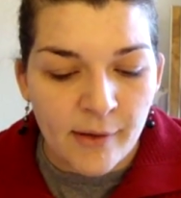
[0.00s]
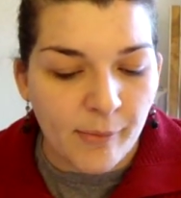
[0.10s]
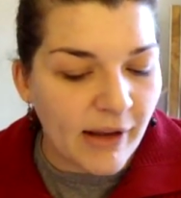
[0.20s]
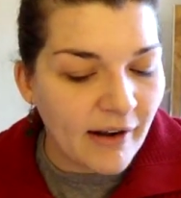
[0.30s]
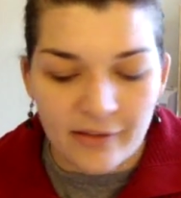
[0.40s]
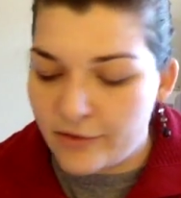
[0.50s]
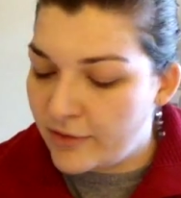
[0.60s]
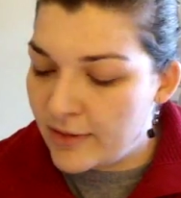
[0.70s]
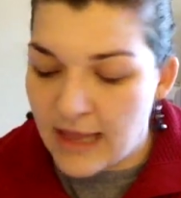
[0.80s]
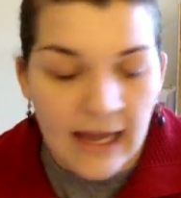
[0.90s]
But other
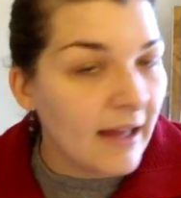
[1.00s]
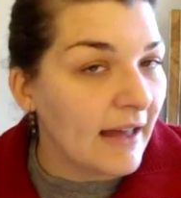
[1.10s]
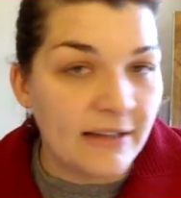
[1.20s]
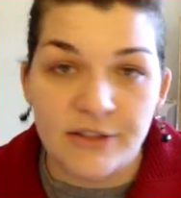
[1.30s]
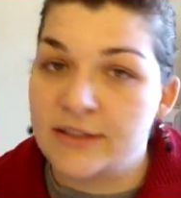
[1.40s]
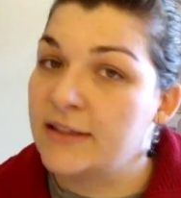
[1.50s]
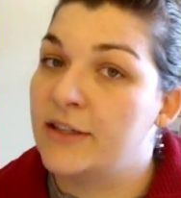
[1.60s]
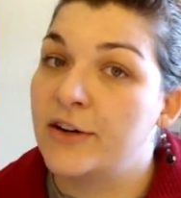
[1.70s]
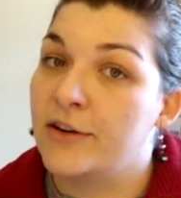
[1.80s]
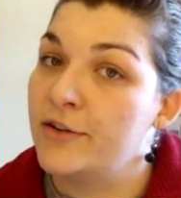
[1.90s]
than that, I just let
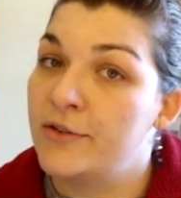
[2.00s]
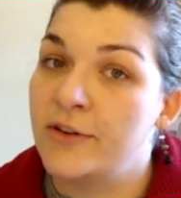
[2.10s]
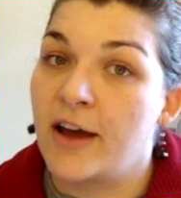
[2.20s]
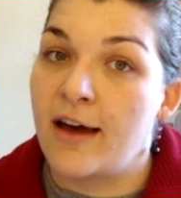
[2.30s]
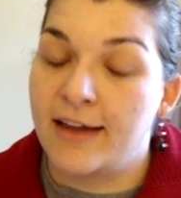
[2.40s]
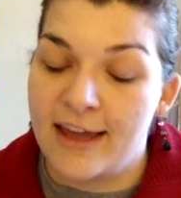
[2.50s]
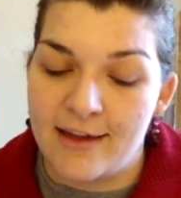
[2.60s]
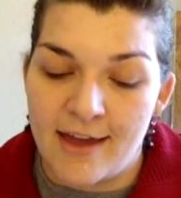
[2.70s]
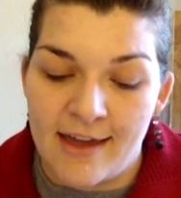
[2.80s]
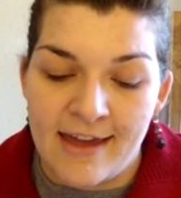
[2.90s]
the yarn do the
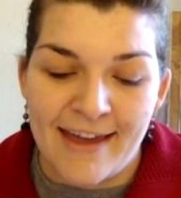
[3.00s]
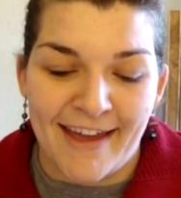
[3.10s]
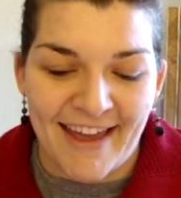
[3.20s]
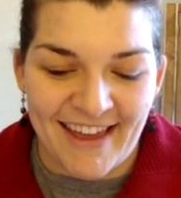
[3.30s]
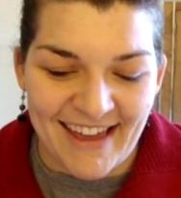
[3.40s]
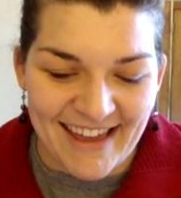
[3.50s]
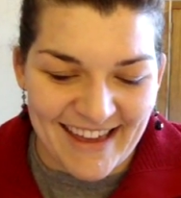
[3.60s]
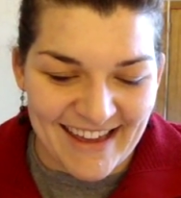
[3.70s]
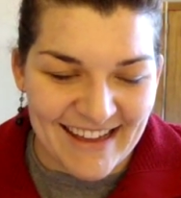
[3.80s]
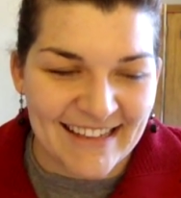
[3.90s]
talking.
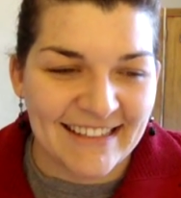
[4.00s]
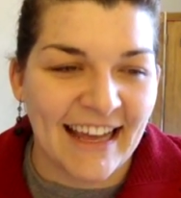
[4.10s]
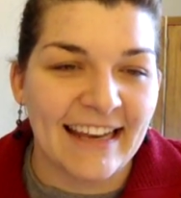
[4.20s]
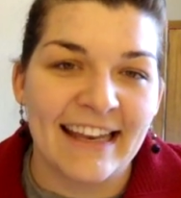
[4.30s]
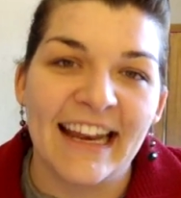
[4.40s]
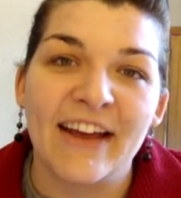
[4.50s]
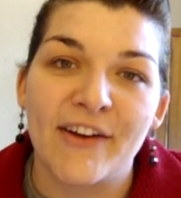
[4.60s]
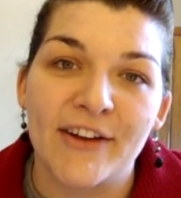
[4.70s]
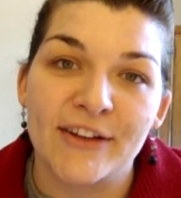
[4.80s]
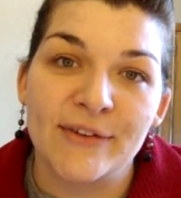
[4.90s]
And I knit it
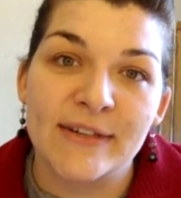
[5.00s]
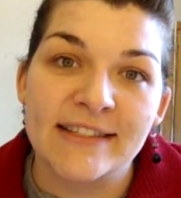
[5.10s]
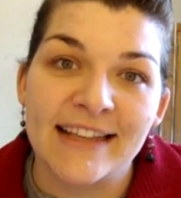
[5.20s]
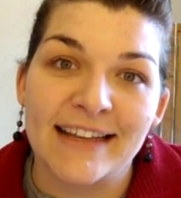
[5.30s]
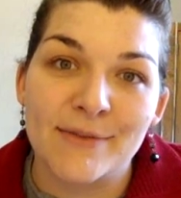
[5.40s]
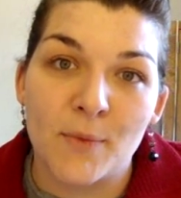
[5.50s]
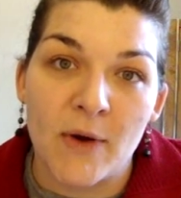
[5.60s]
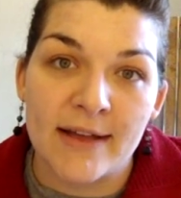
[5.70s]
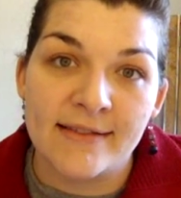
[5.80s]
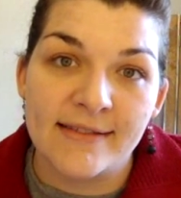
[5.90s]
on US size
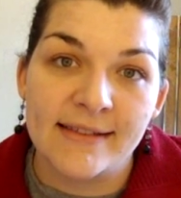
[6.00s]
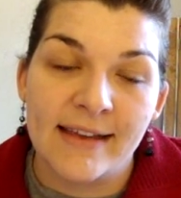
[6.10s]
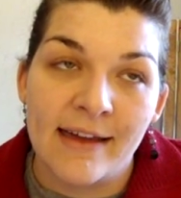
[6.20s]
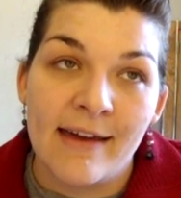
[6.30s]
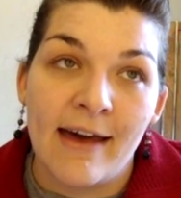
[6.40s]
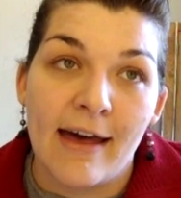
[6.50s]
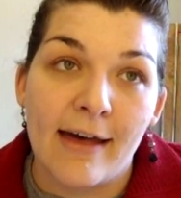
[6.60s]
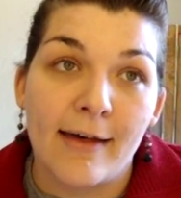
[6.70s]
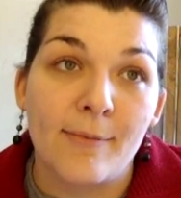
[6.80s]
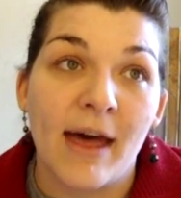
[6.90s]
1s.
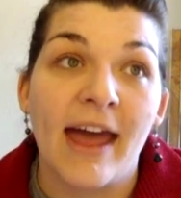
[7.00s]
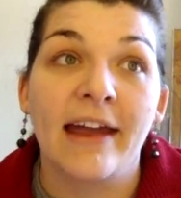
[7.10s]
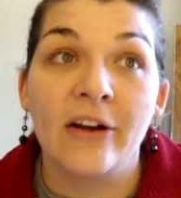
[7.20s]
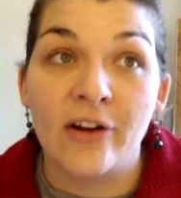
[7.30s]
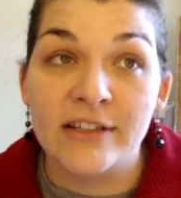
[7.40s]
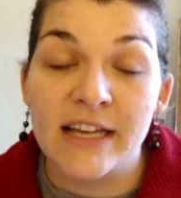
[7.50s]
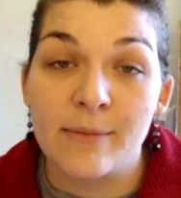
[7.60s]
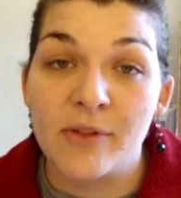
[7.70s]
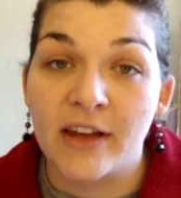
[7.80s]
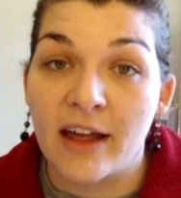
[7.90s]
I had a hard
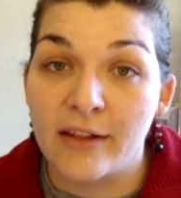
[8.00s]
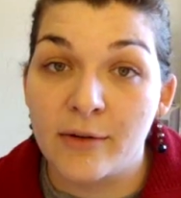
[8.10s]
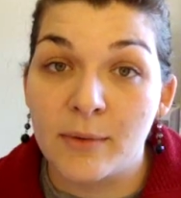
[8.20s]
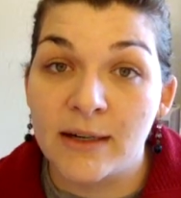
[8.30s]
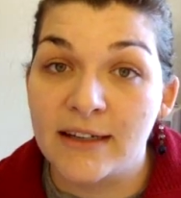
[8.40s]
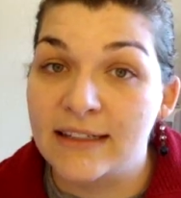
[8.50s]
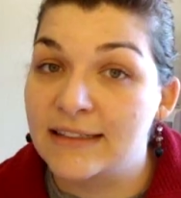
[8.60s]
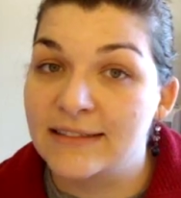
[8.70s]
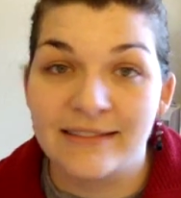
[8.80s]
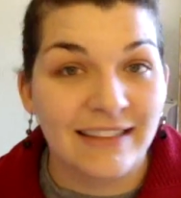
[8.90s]
time with the color work.
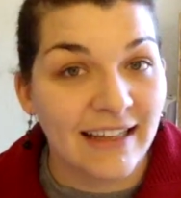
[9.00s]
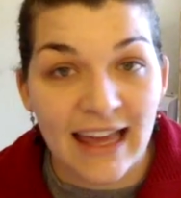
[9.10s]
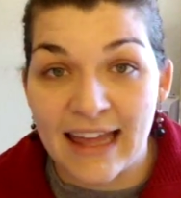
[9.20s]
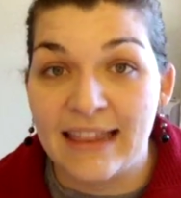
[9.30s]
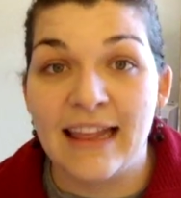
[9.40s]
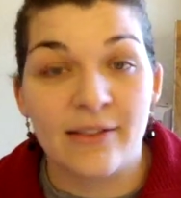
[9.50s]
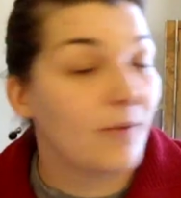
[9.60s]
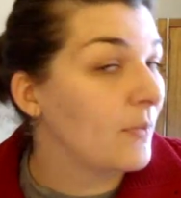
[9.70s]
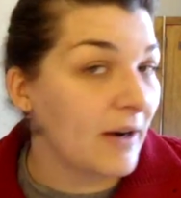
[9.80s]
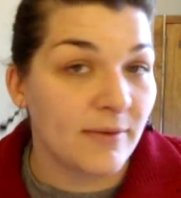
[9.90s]
Again,
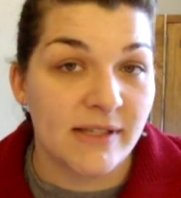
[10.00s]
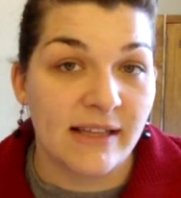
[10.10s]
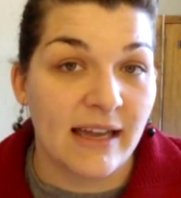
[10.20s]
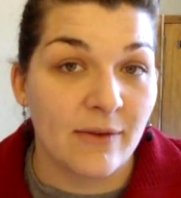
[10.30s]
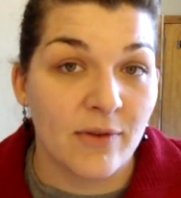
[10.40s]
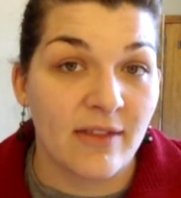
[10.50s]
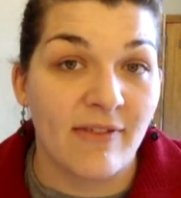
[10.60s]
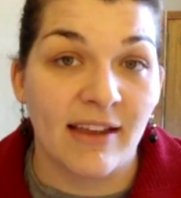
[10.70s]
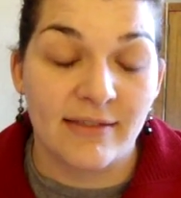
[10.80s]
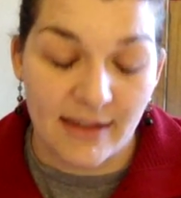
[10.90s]
that's what I was saying with the
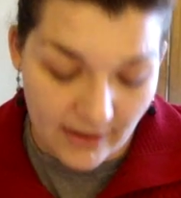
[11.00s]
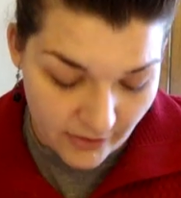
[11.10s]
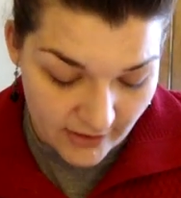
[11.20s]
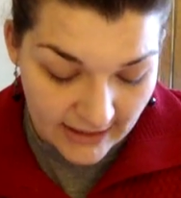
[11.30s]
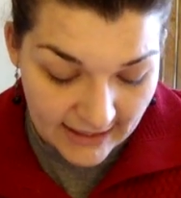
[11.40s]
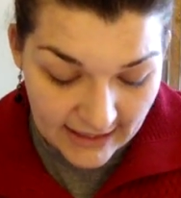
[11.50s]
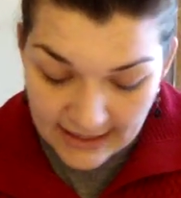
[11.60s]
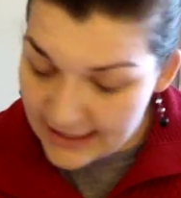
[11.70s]
vest the other day.